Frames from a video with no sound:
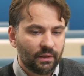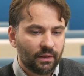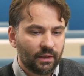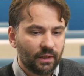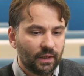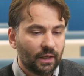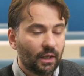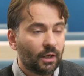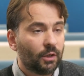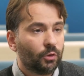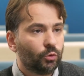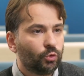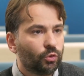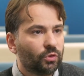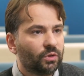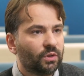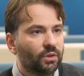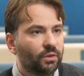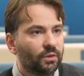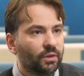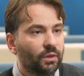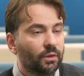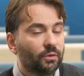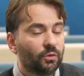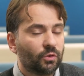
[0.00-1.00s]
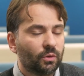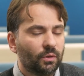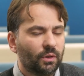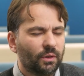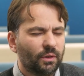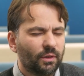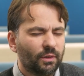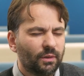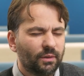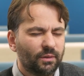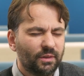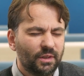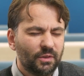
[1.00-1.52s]
auditory,
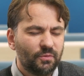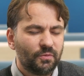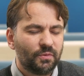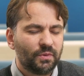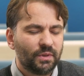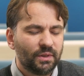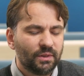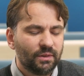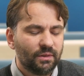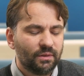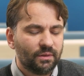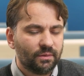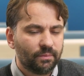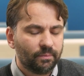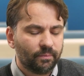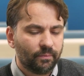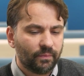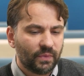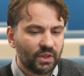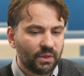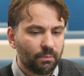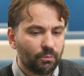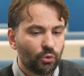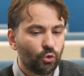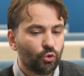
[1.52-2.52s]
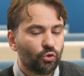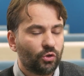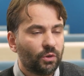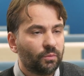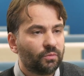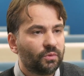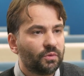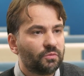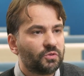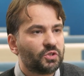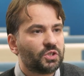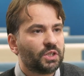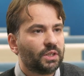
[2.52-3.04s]
different
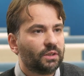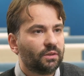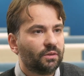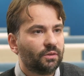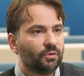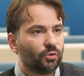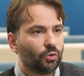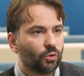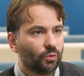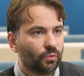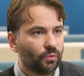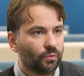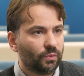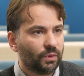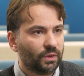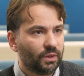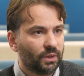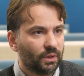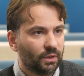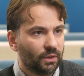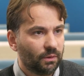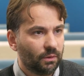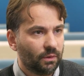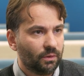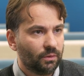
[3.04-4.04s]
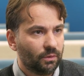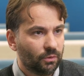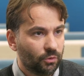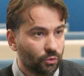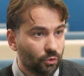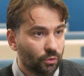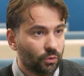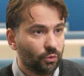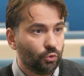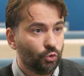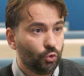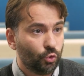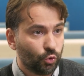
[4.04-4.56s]
perceptive channels of
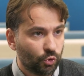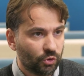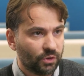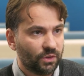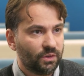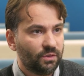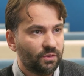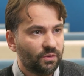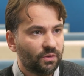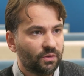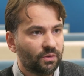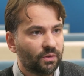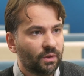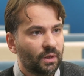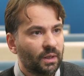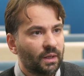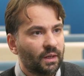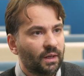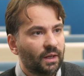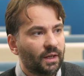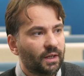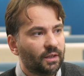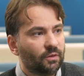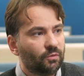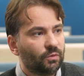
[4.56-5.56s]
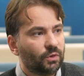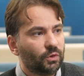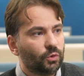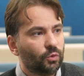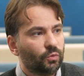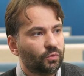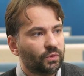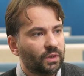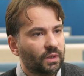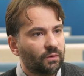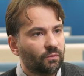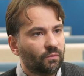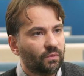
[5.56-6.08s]
users, and one
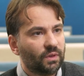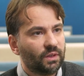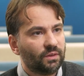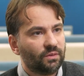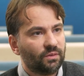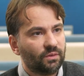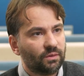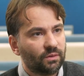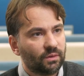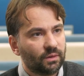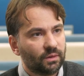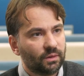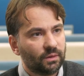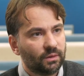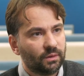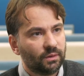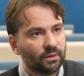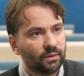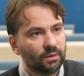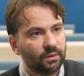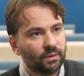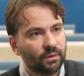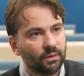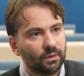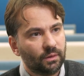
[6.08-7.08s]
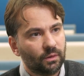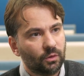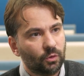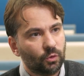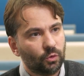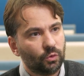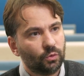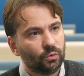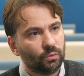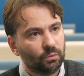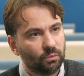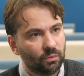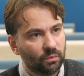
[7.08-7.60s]
of them was
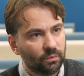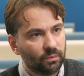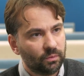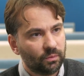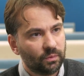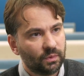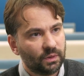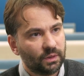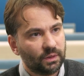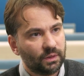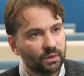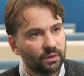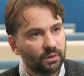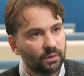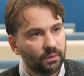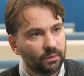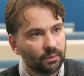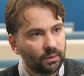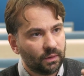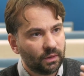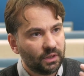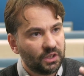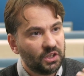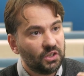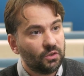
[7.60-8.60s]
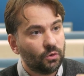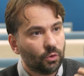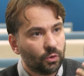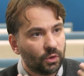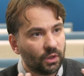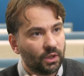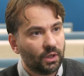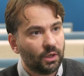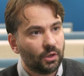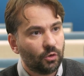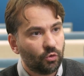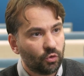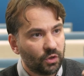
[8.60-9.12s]
on
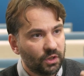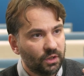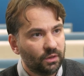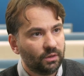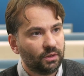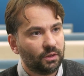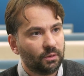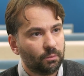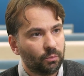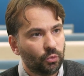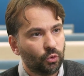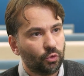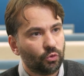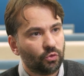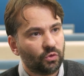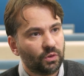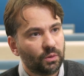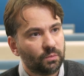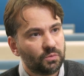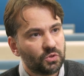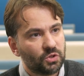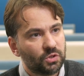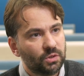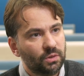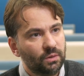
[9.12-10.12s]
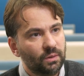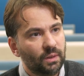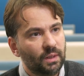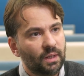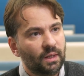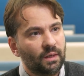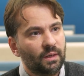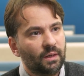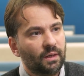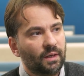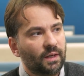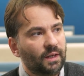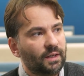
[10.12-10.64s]
our hearing perception.
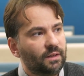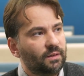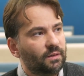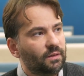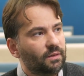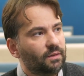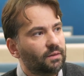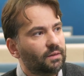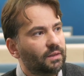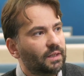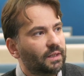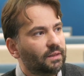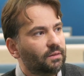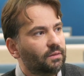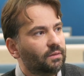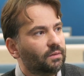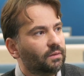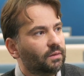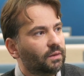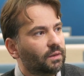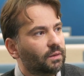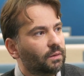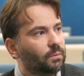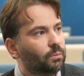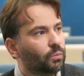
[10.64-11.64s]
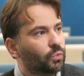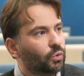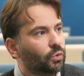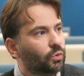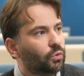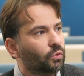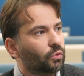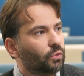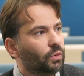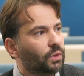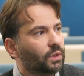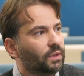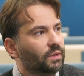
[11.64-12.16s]
And in that
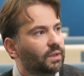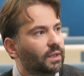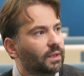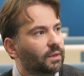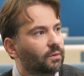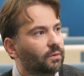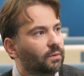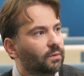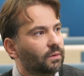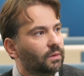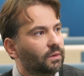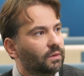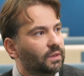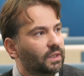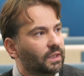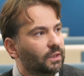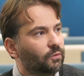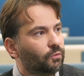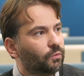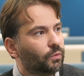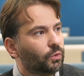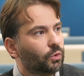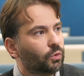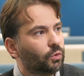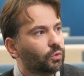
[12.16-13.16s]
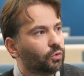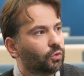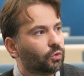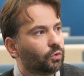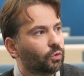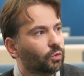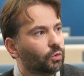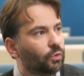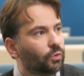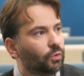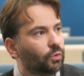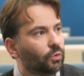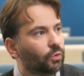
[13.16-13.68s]
book, they focused
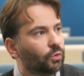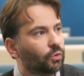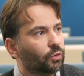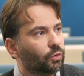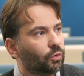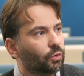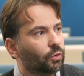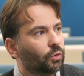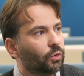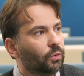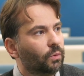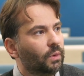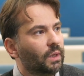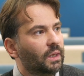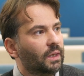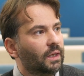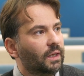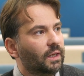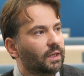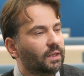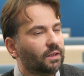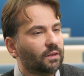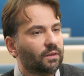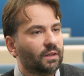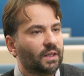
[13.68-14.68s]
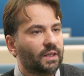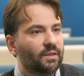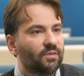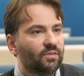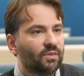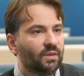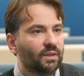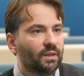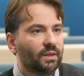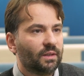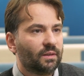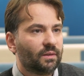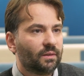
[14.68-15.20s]
on also
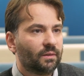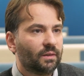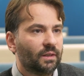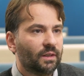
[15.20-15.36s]
analyzing